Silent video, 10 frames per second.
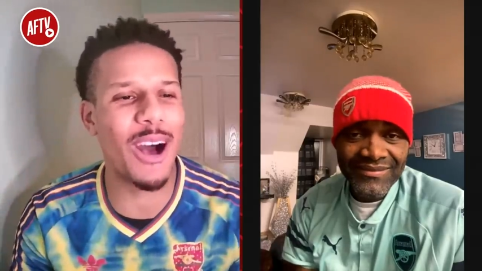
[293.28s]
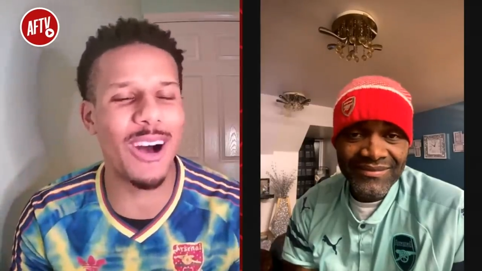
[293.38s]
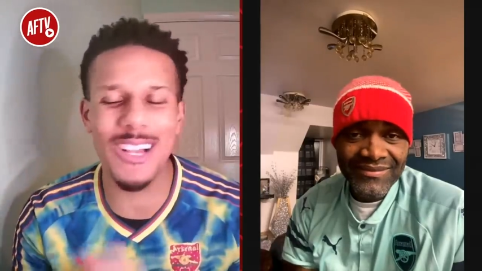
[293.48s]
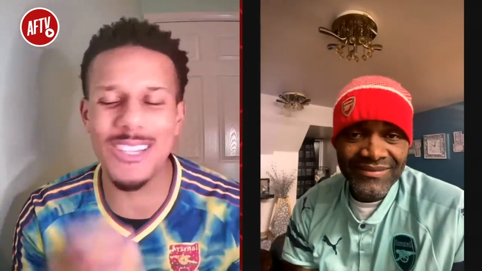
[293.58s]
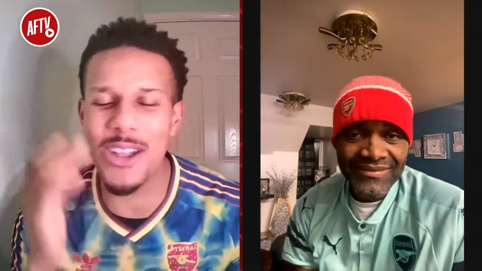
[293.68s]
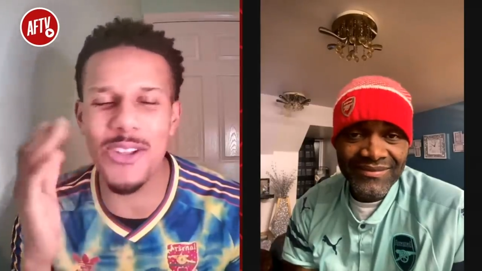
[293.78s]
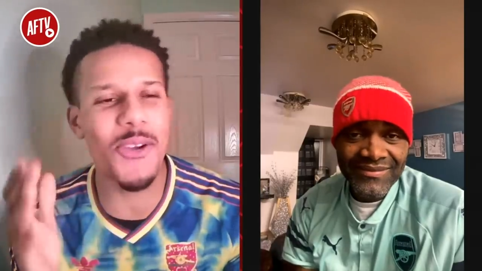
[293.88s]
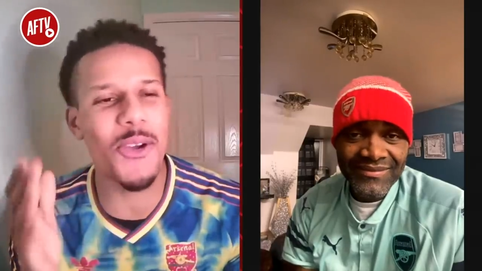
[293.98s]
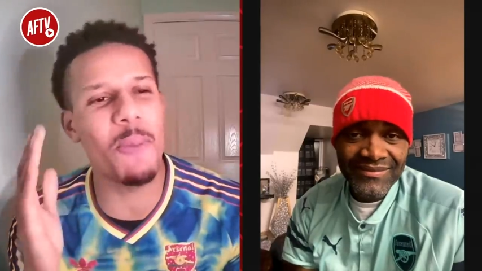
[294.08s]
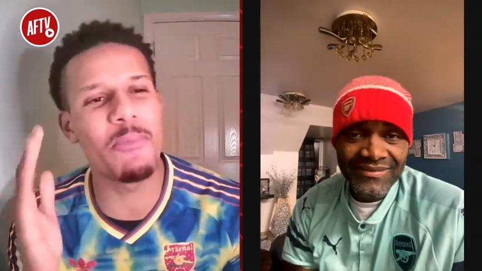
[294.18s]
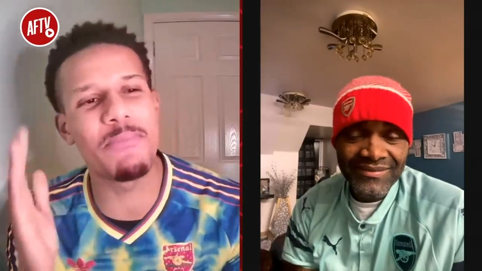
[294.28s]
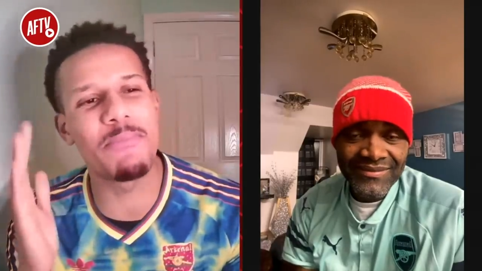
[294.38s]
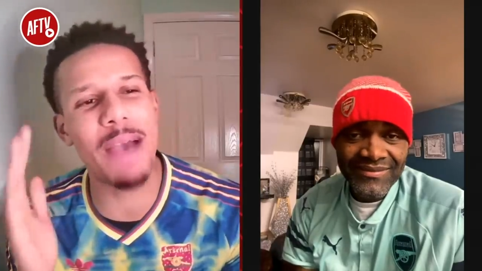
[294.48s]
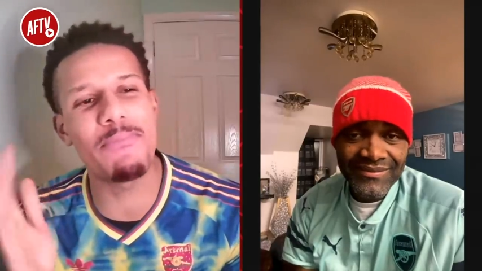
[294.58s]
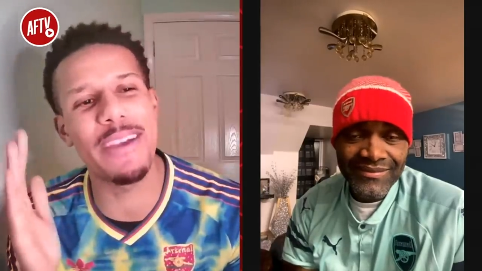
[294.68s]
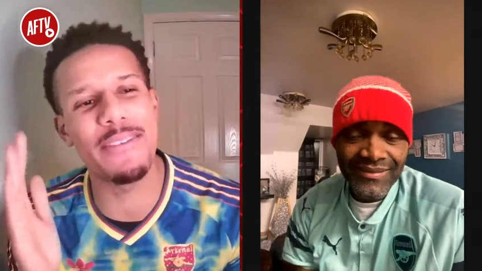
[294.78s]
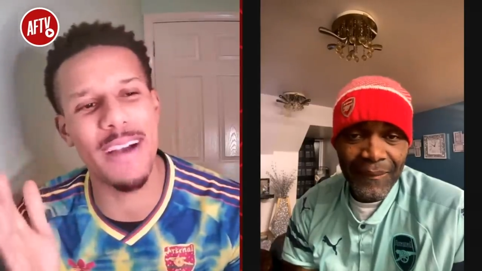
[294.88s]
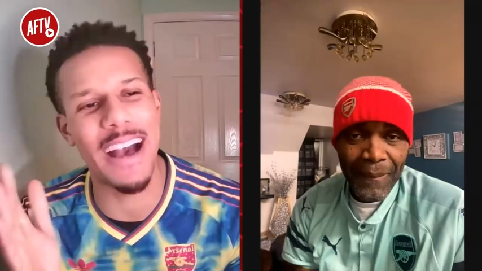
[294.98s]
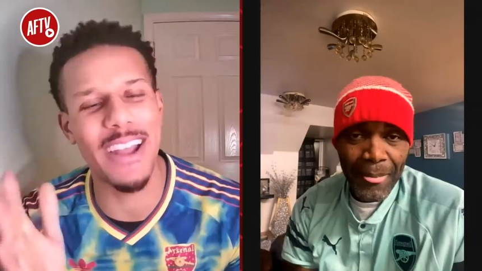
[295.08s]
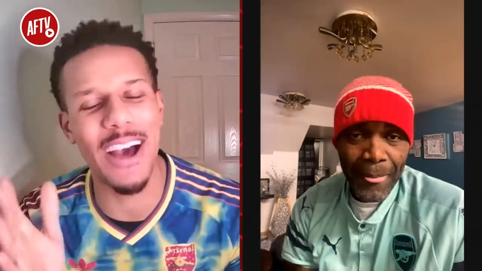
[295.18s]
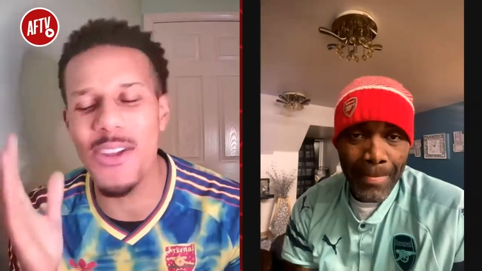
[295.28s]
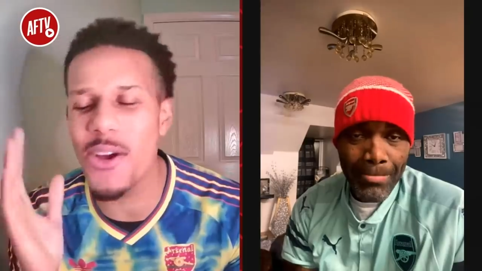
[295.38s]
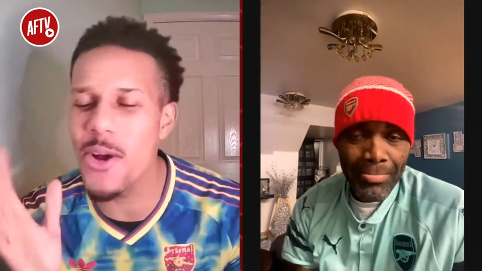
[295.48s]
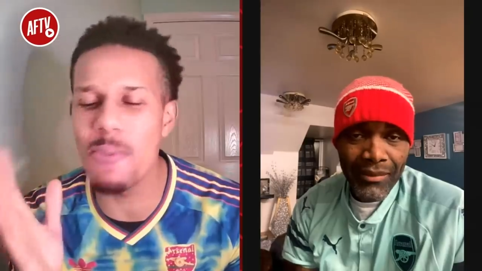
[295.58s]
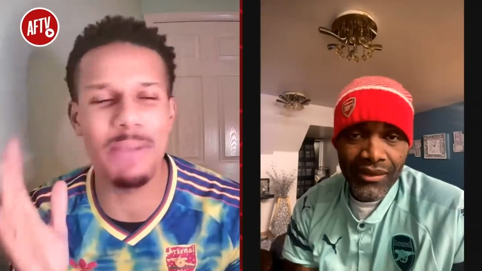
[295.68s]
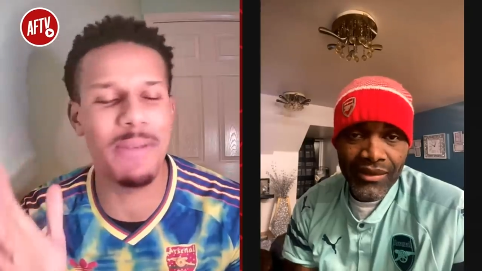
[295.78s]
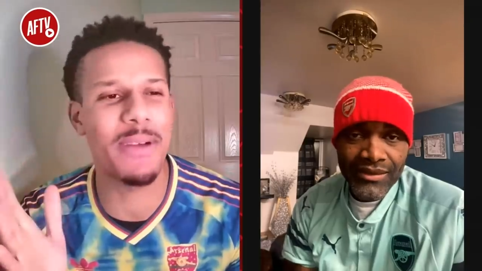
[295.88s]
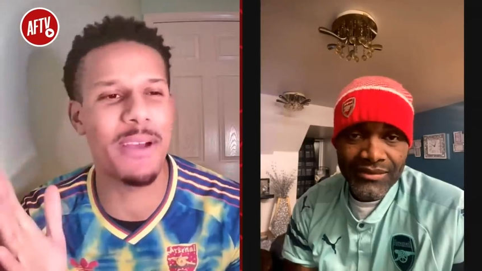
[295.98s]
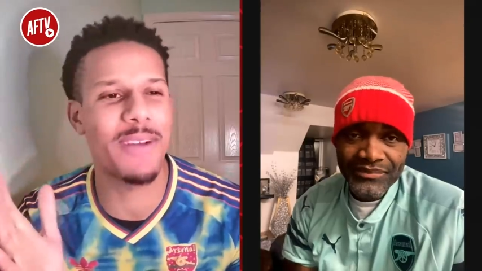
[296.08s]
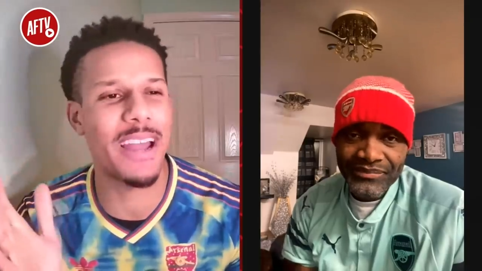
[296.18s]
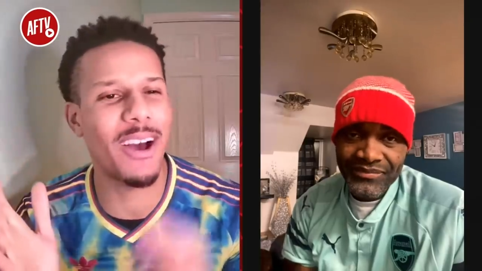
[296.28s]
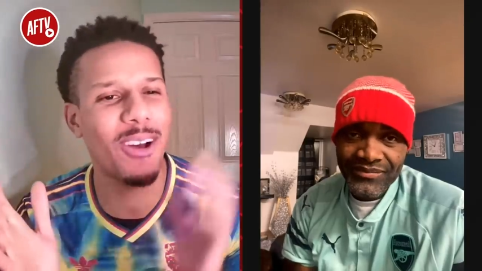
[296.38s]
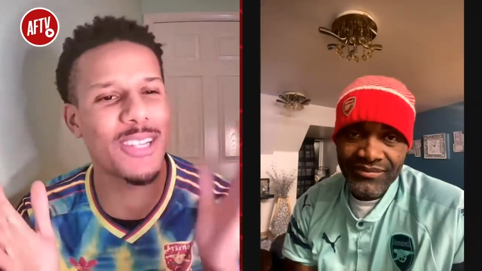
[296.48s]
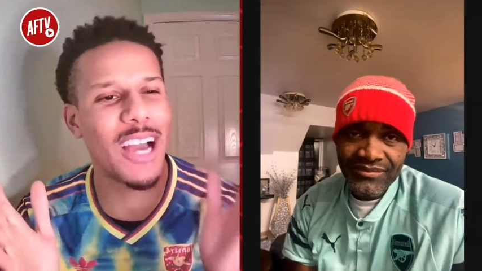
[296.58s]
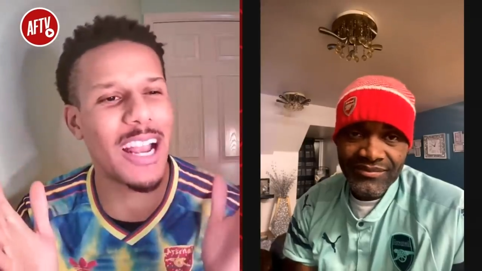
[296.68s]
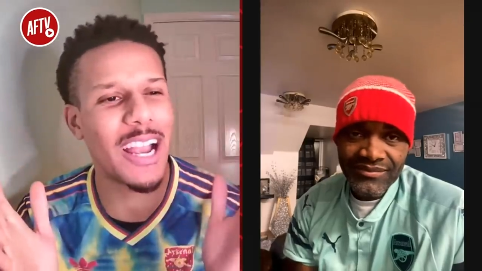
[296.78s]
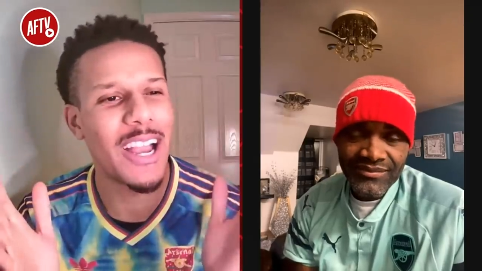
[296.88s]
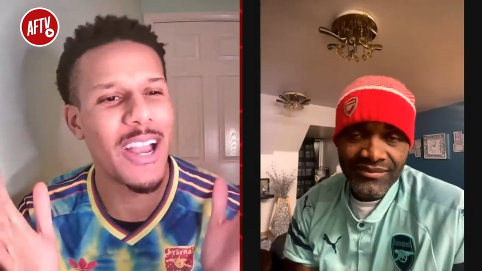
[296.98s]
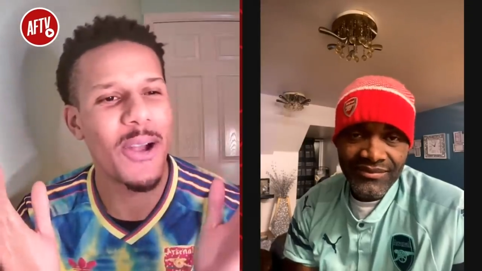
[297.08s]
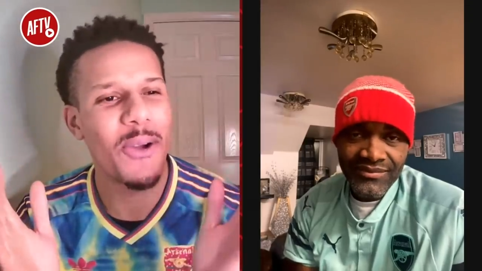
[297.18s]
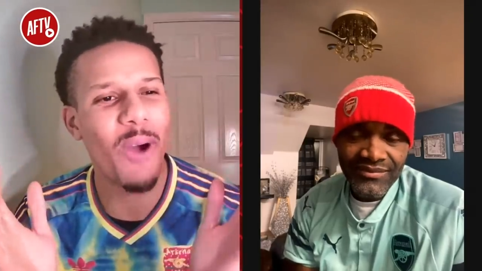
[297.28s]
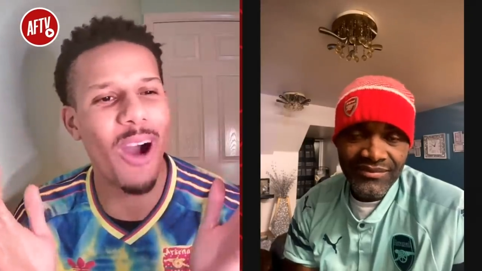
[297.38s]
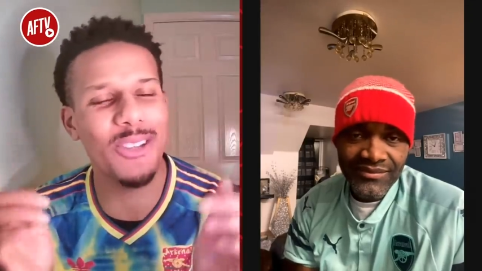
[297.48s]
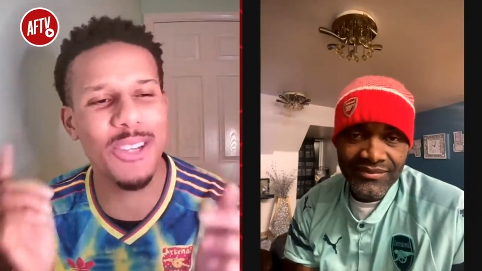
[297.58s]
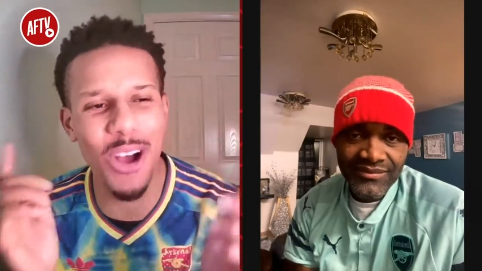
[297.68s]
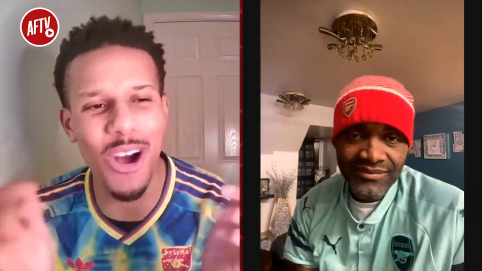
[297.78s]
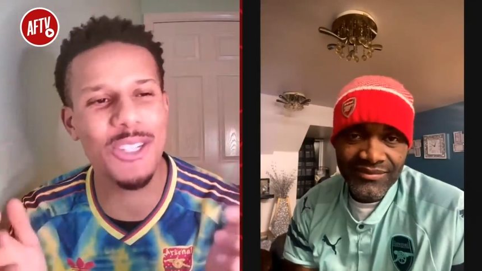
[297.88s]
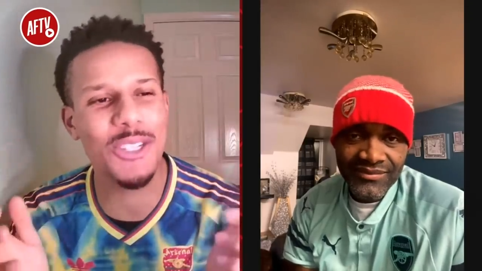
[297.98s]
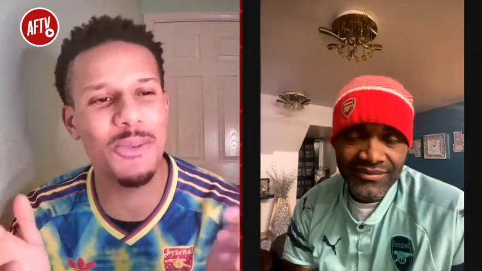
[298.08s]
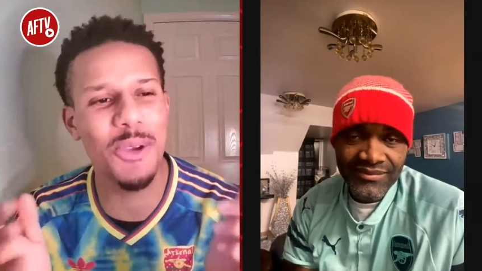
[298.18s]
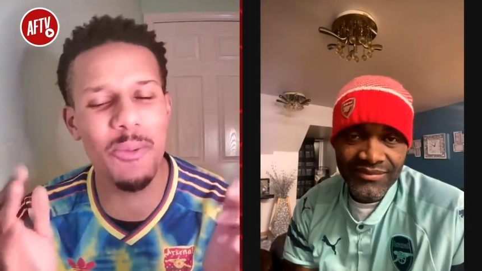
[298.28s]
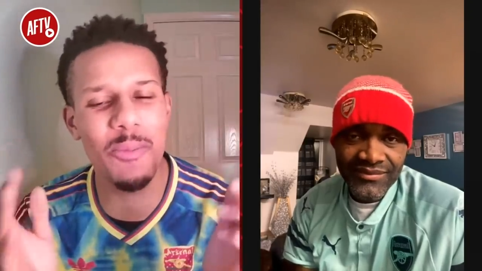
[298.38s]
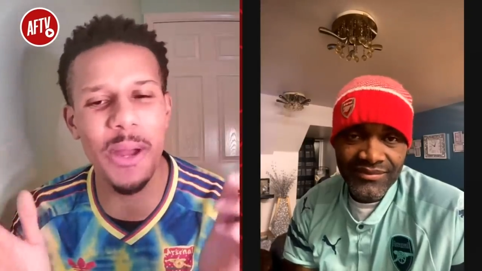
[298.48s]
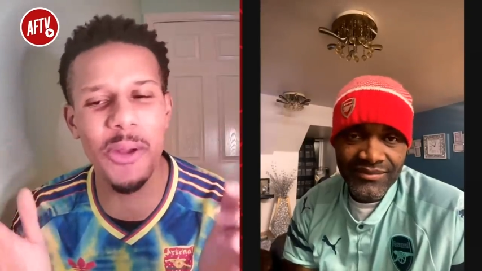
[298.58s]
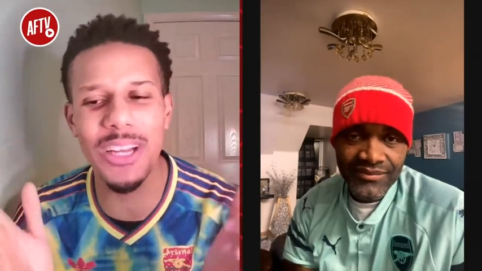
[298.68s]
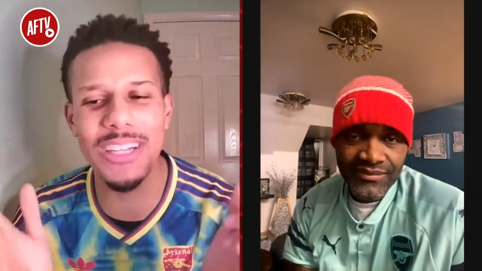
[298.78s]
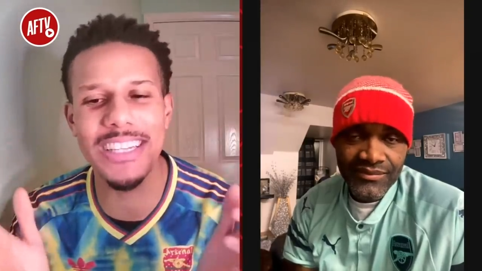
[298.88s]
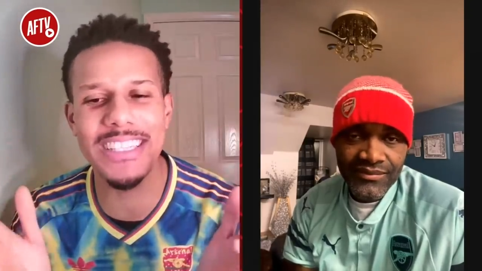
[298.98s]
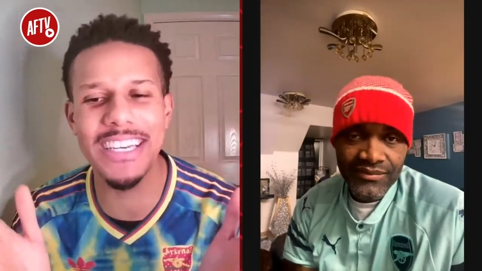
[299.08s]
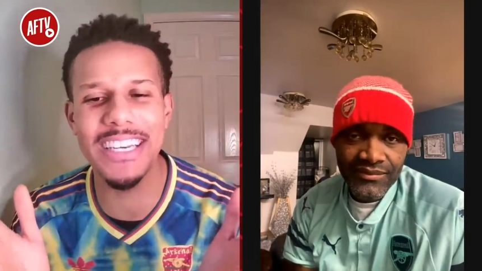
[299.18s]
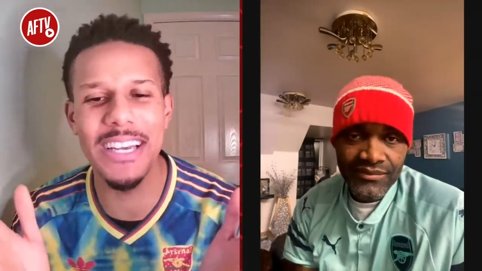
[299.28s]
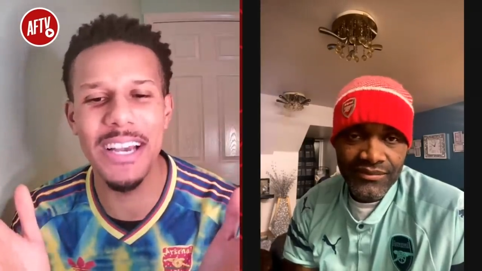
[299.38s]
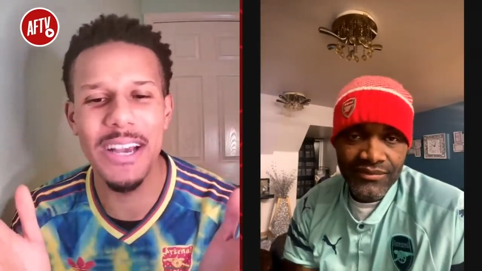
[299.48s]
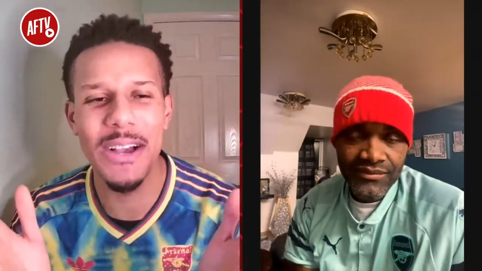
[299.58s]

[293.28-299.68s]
Speaker 1: because uh, I know you're a big Pepe fan. I know you're a big Pepe fan. And I was like, I was gonna ask you, were you a bit annoyed to see